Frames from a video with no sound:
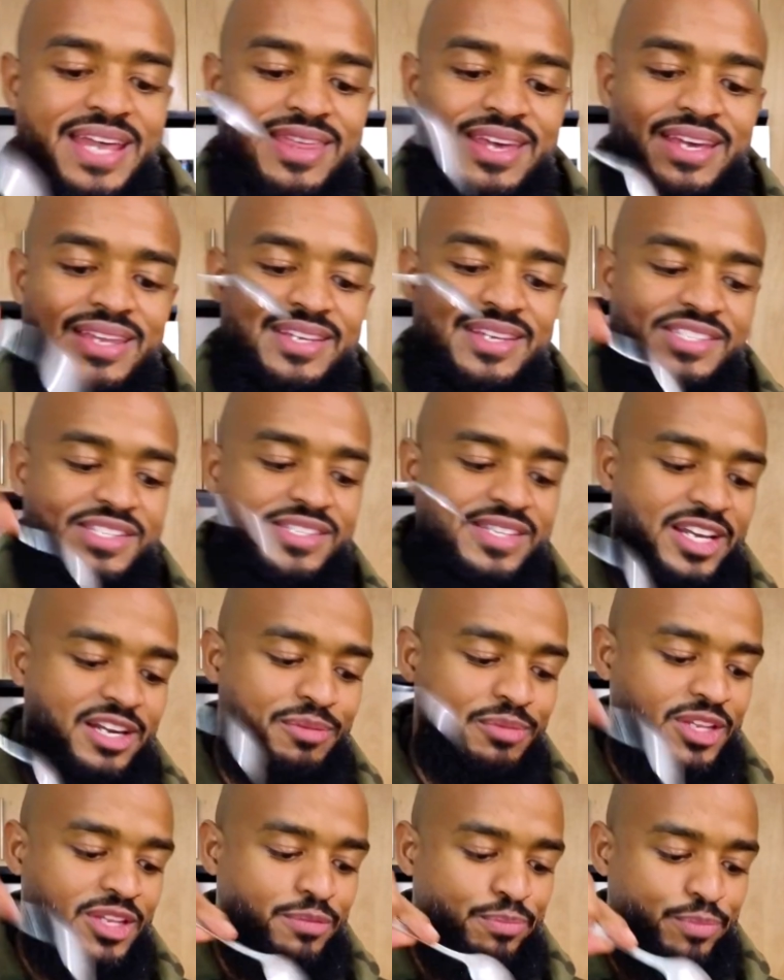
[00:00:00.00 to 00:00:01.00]
think this is going to
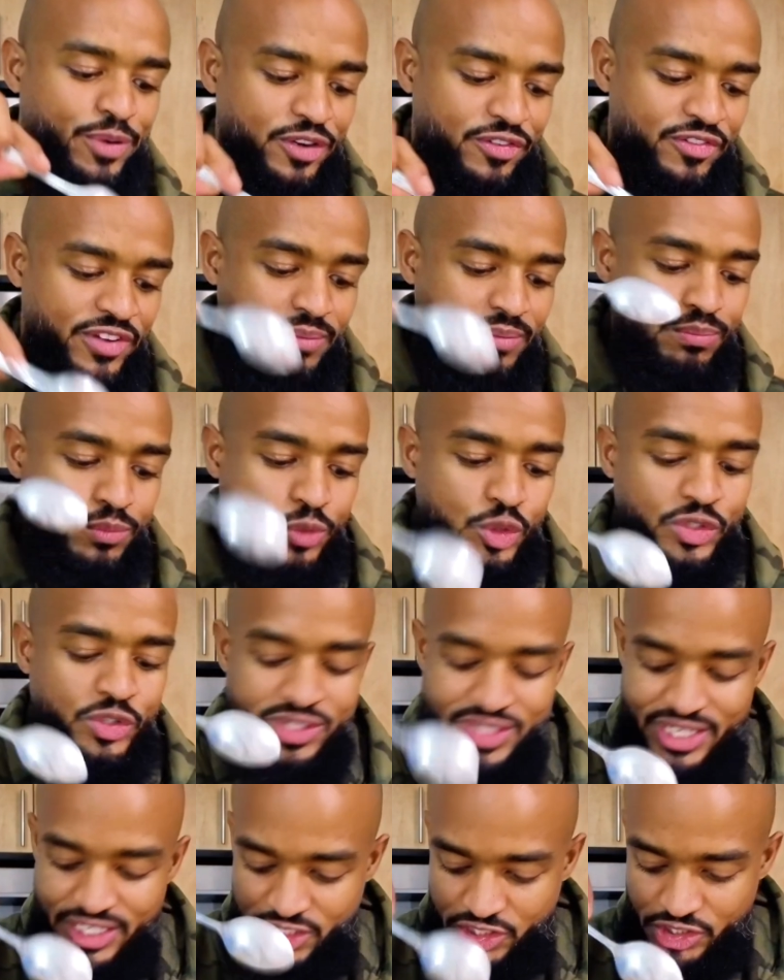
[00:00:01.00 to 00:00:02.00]
be the perfect mousse
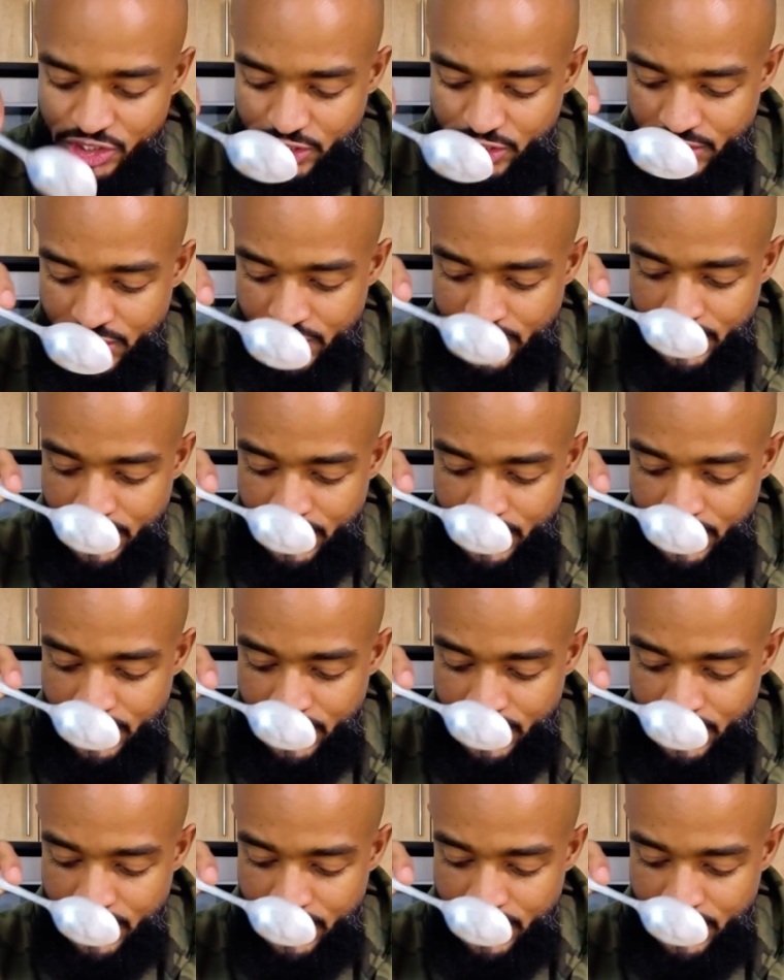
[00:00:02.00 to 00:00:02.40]
texture.